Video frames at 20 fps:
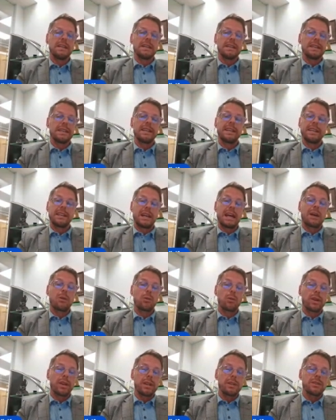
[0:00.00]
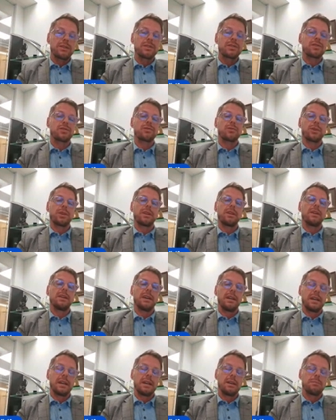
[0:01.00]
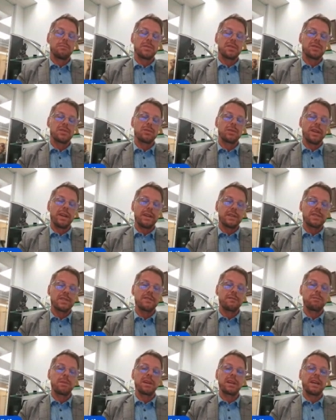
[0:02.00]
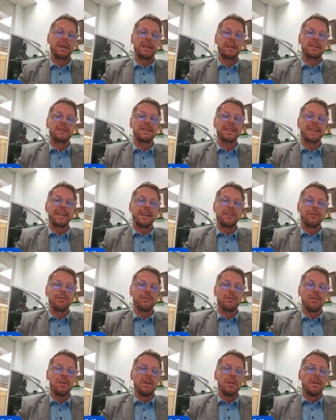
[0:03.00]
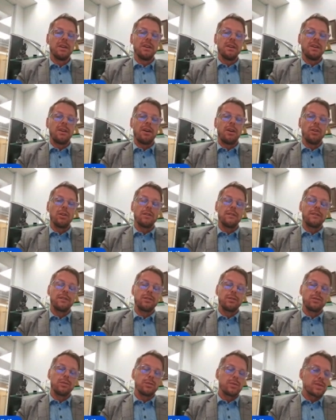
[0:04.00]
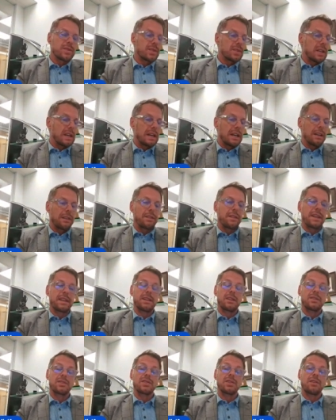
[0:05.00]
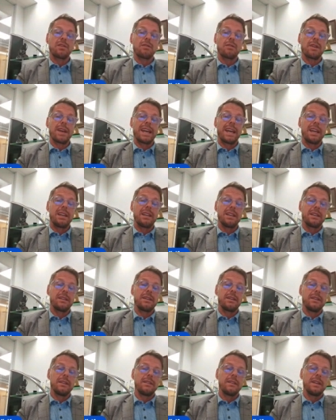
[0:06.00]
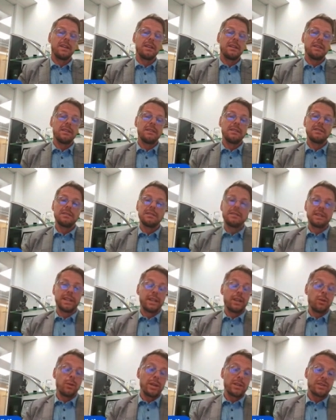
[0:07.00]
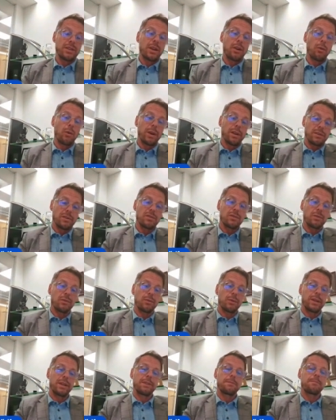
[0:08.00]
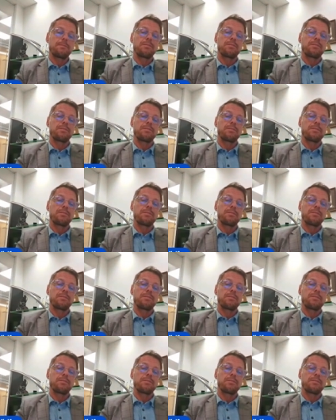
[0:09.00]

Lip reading: in our industry. So yes, if by getting together, all of those things are aided, then, it's a great story.